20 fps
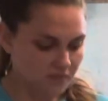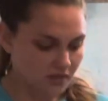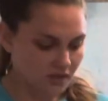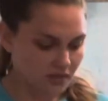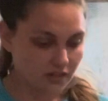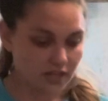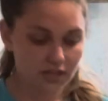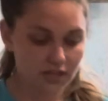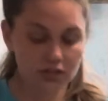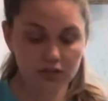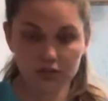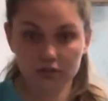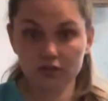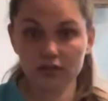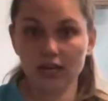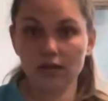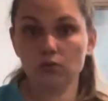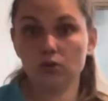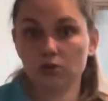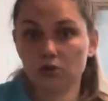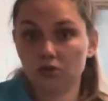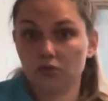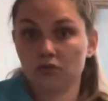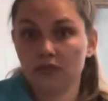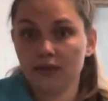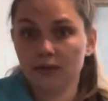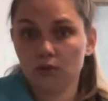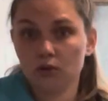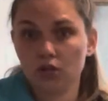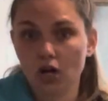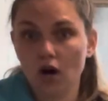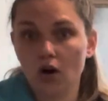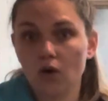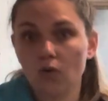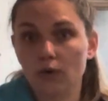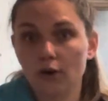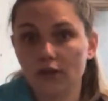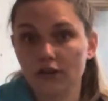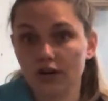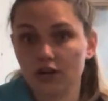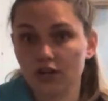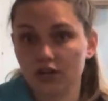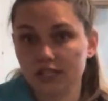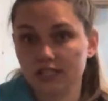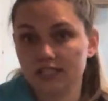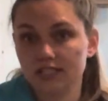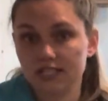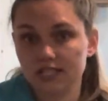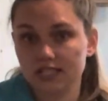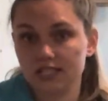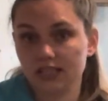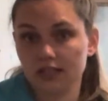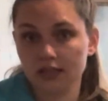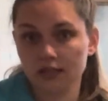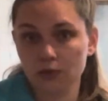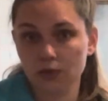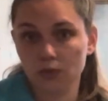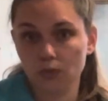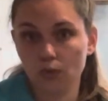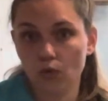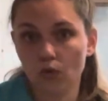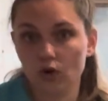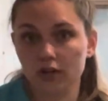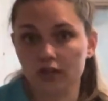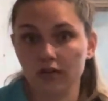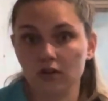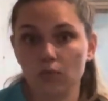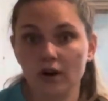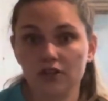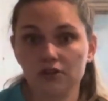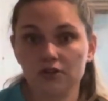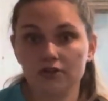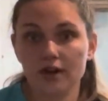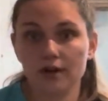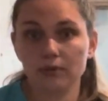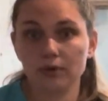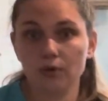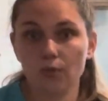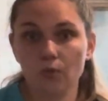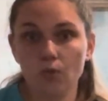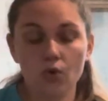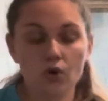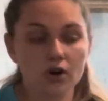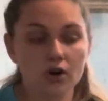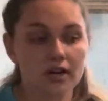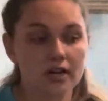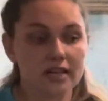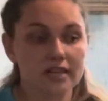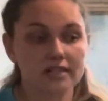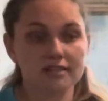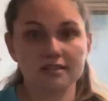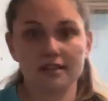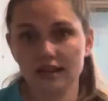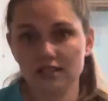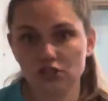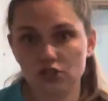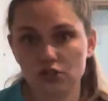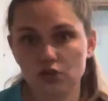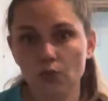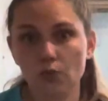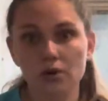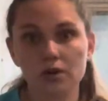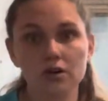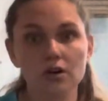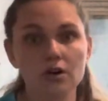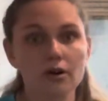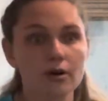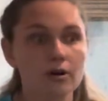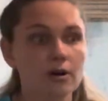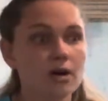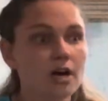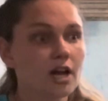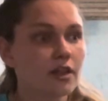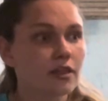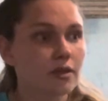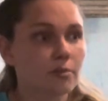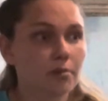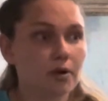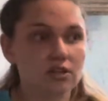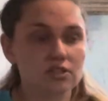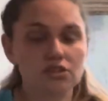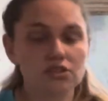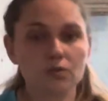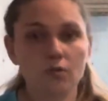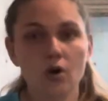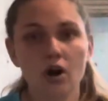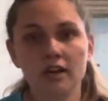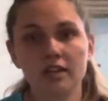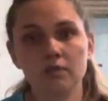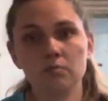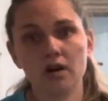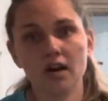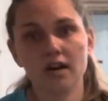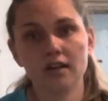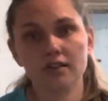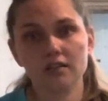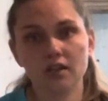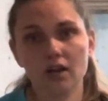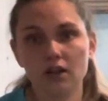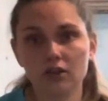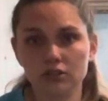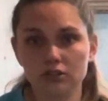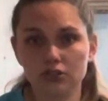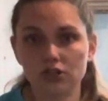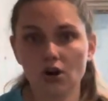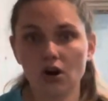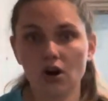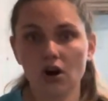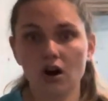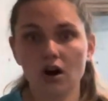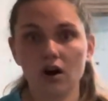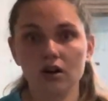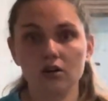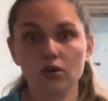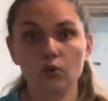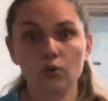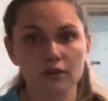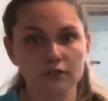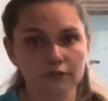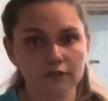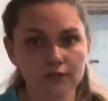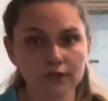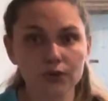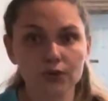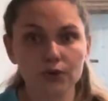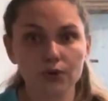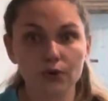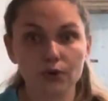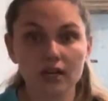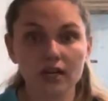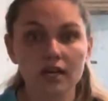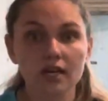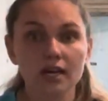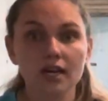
they will go where they're consistently rewarded, whether that reward is that squirrel, the person walking by, the other dog, or food.